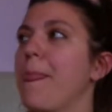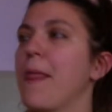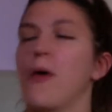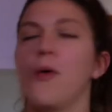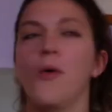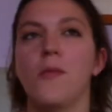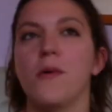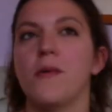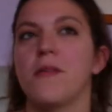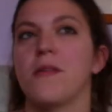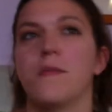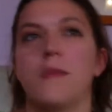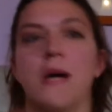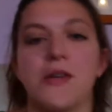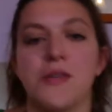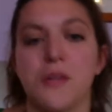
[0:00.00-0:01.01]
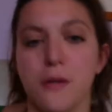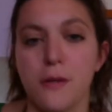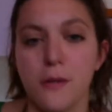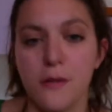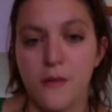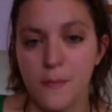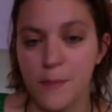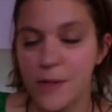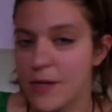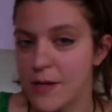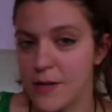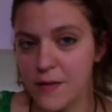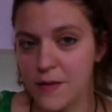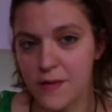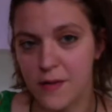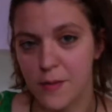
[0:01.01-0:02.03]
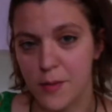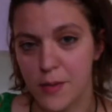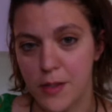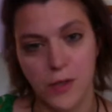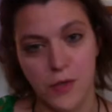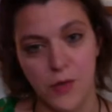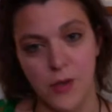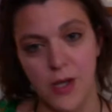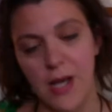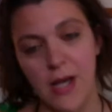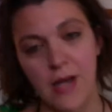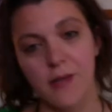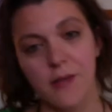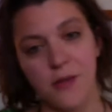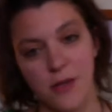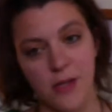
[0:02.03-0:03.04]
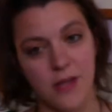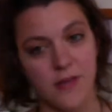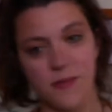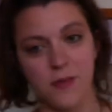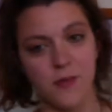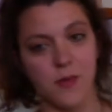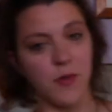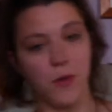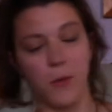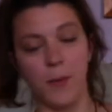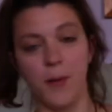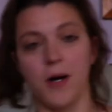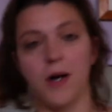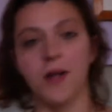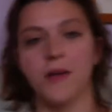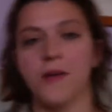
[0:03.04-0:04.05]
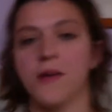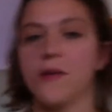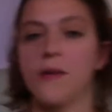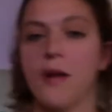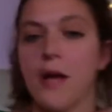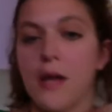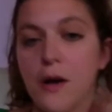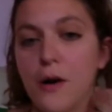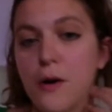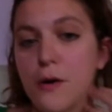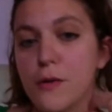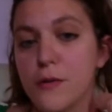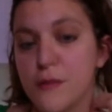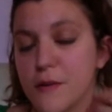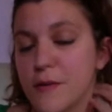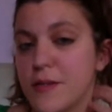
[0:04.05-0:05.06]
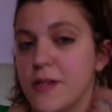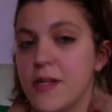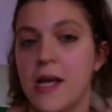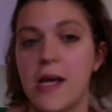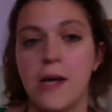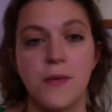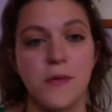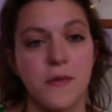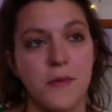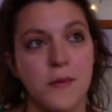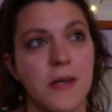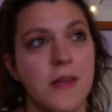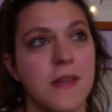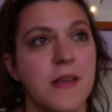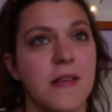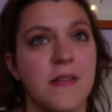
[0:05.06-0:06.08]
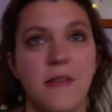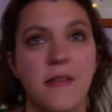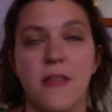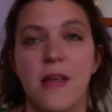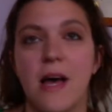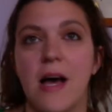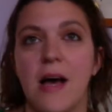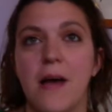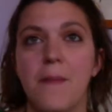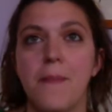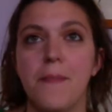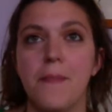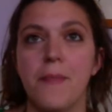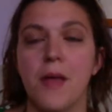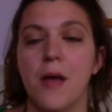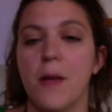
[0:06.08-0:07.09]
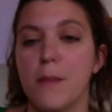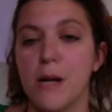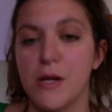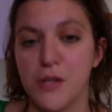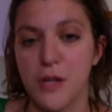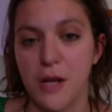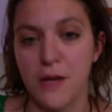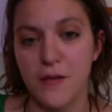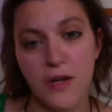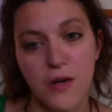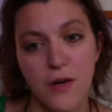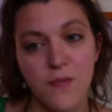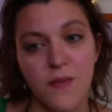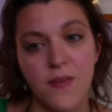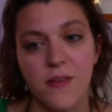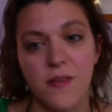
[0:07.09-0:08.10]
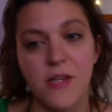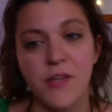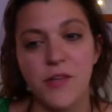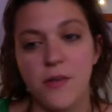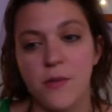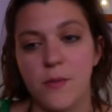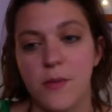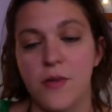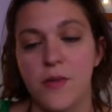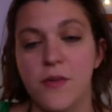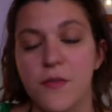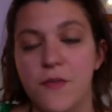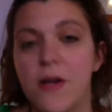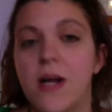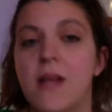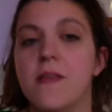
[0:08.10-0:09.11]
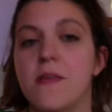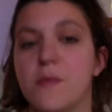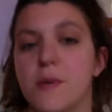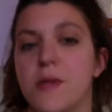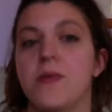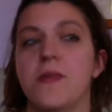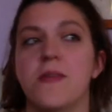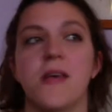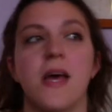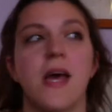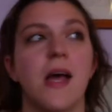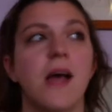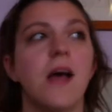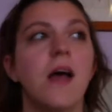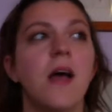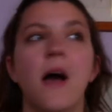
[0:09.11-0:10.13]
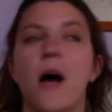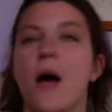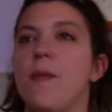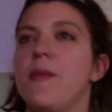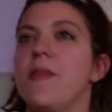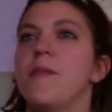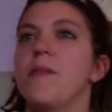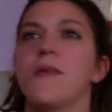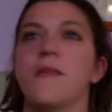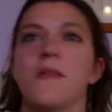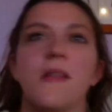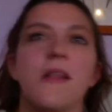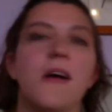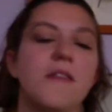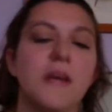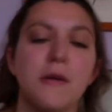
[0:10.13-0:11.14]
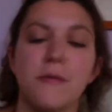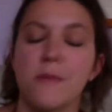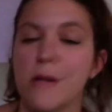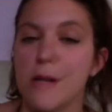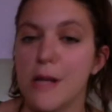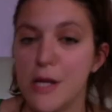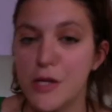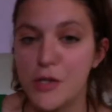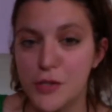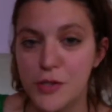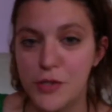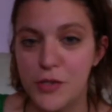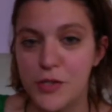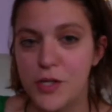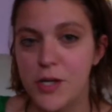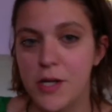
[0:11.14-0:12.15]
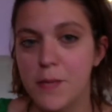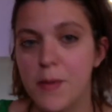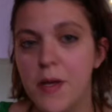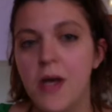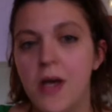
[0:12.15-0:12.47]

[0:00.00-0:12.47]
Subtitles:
Almost imagine speaking to someone in your head that is your partner and you're like, oh, so today I was doing this and that. Imagine having conversations with your friends where you're saying, I'm in the most loving relationship.